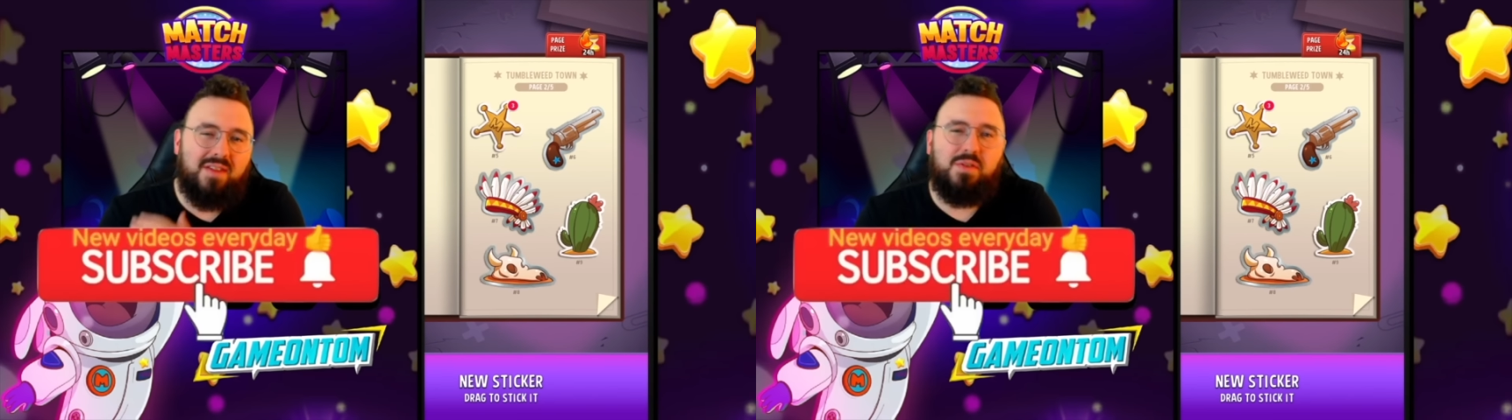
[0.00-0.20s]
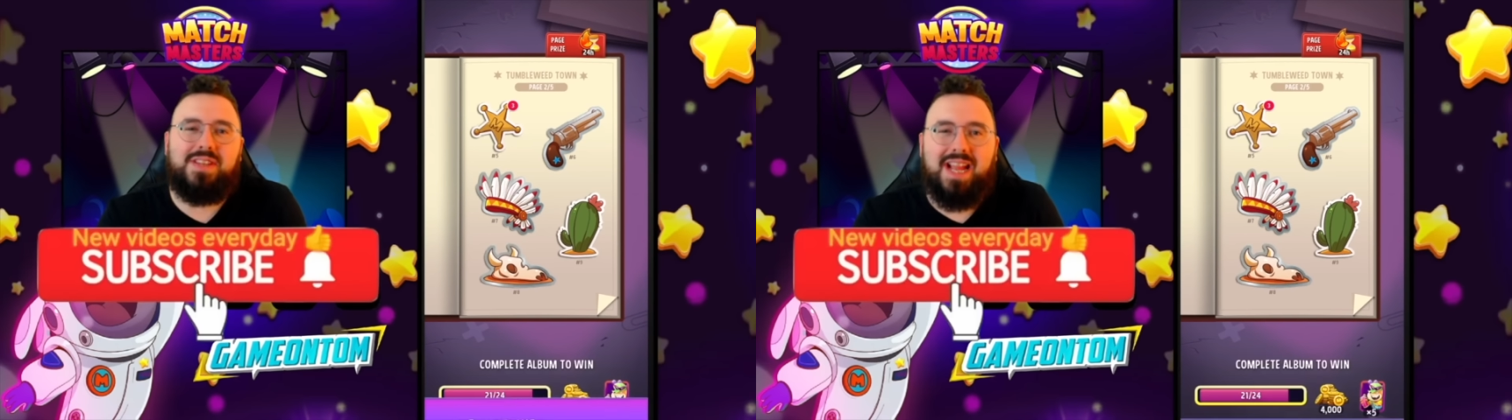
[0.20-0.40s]

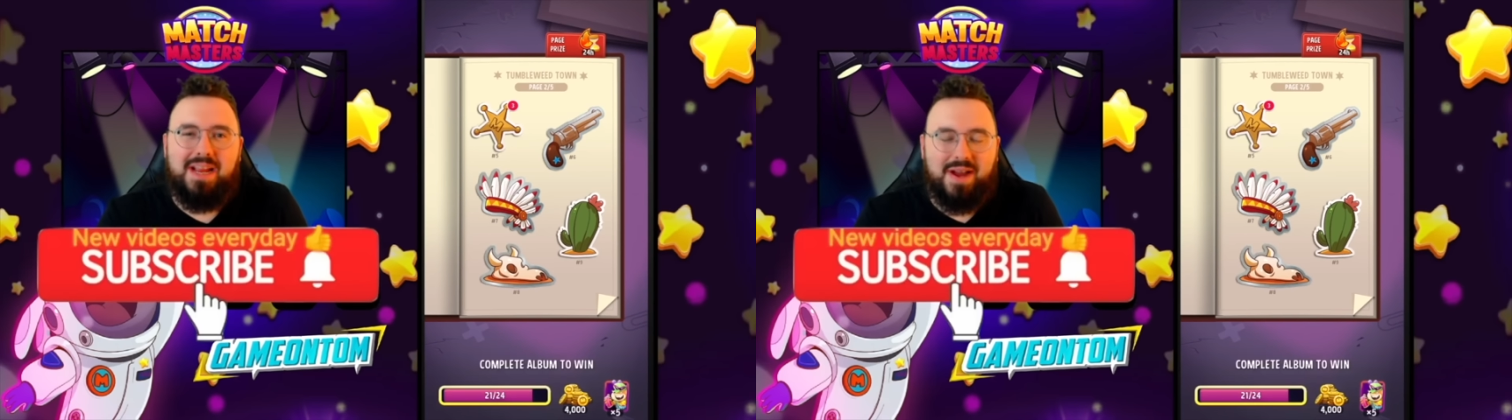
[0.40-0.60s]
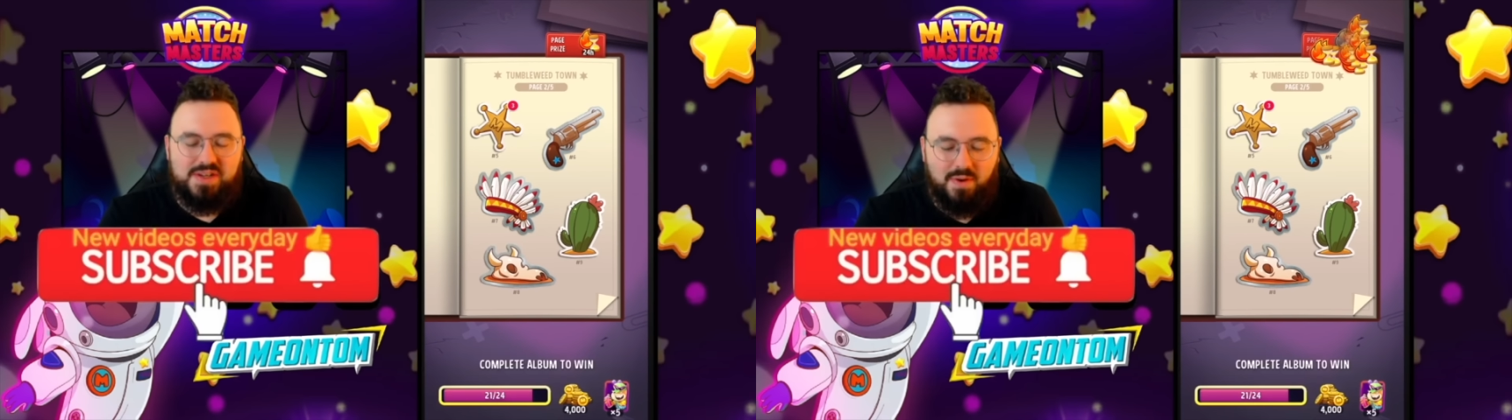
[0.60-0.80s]
I've got
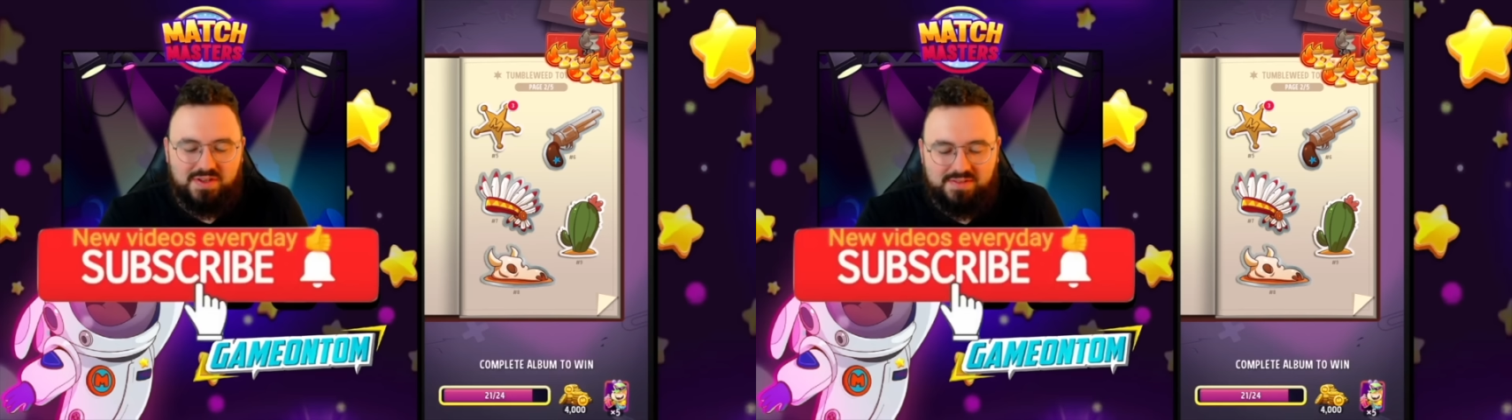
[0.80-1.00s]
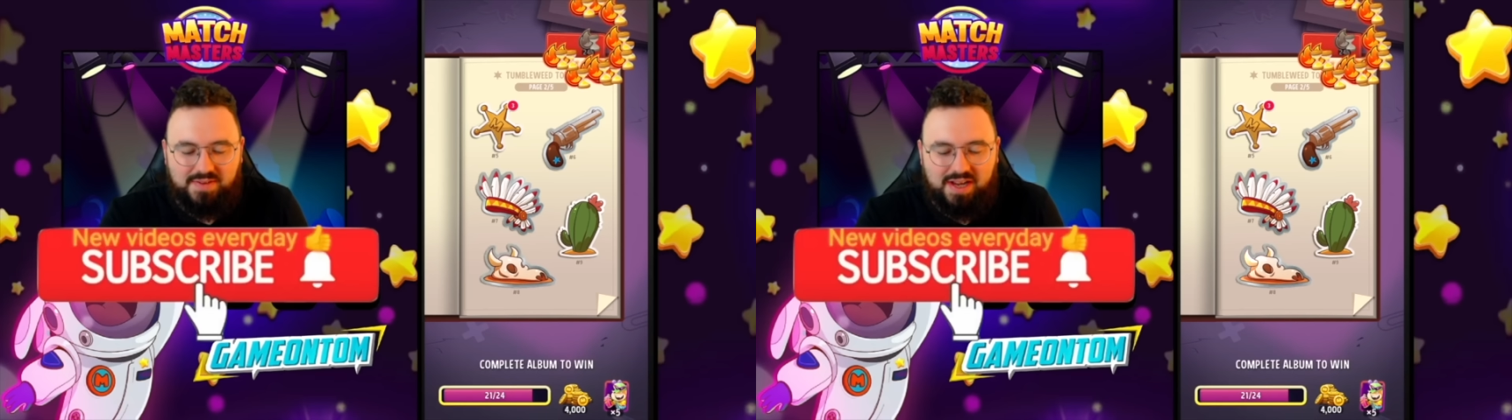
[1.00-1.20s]
daily
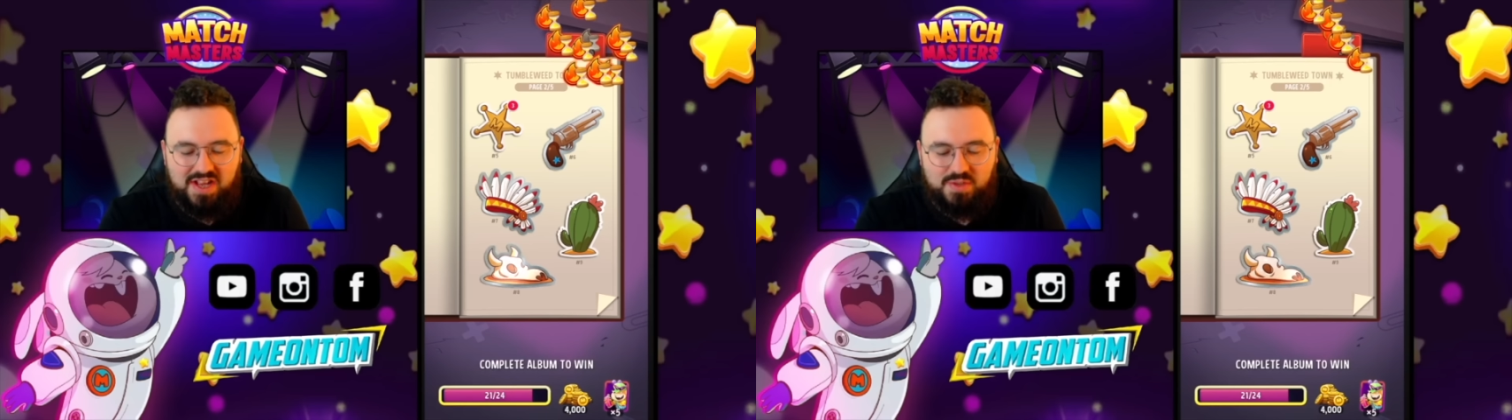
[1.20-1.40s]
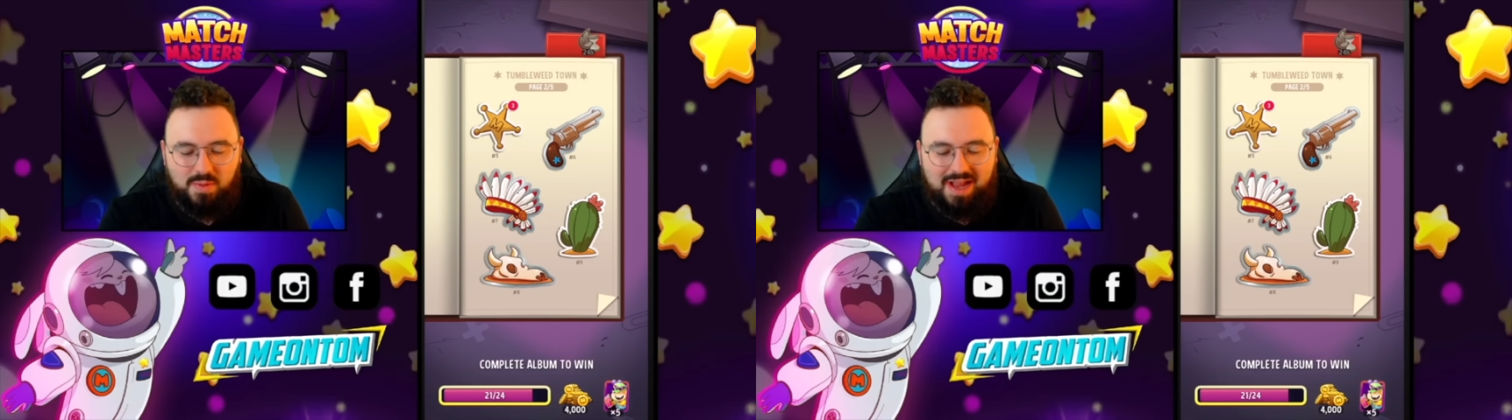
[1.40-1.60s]
Matchmasters
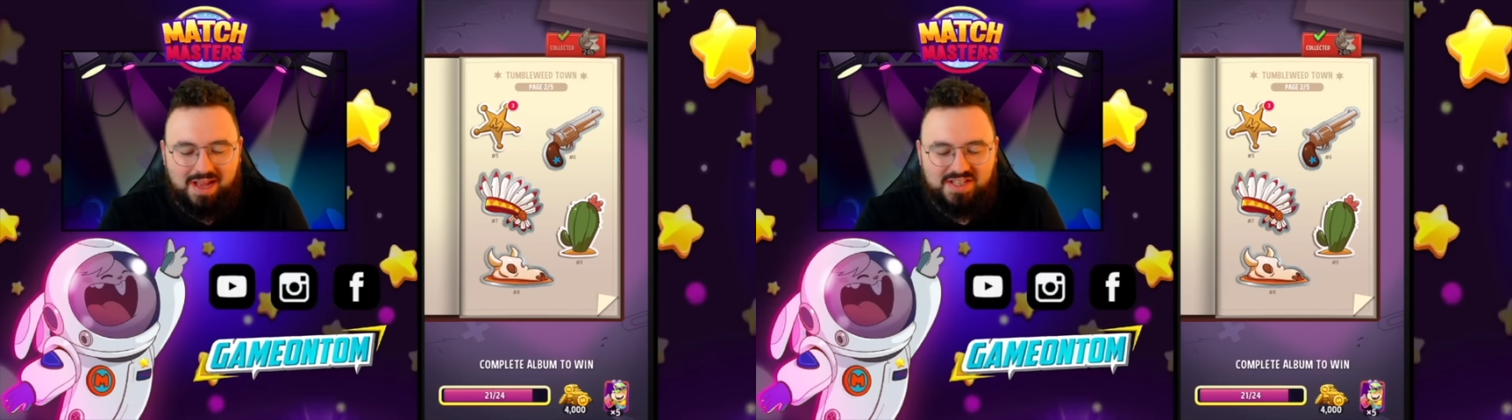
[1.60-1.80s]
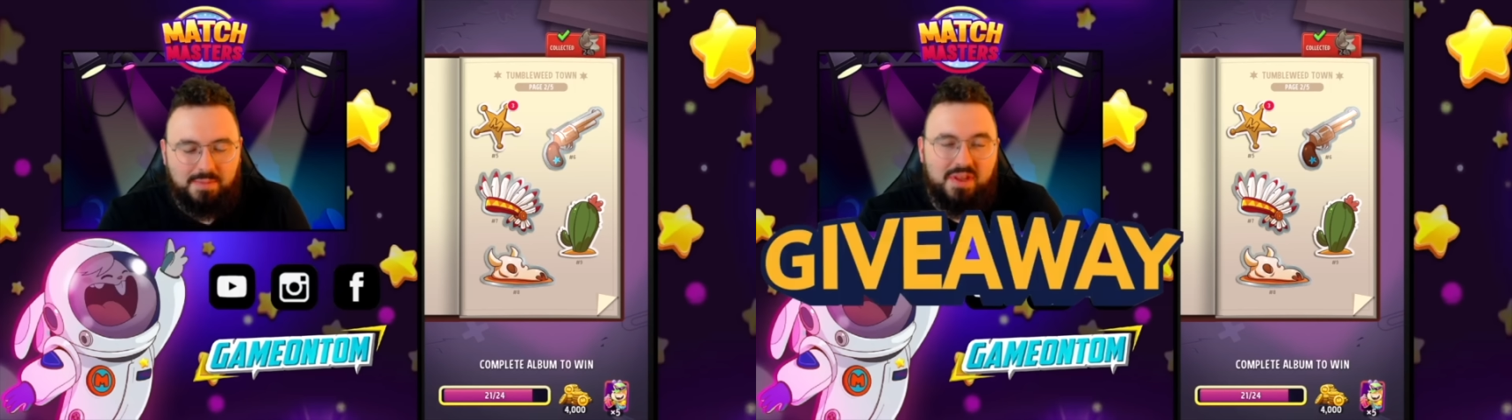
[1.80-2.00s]
videos where some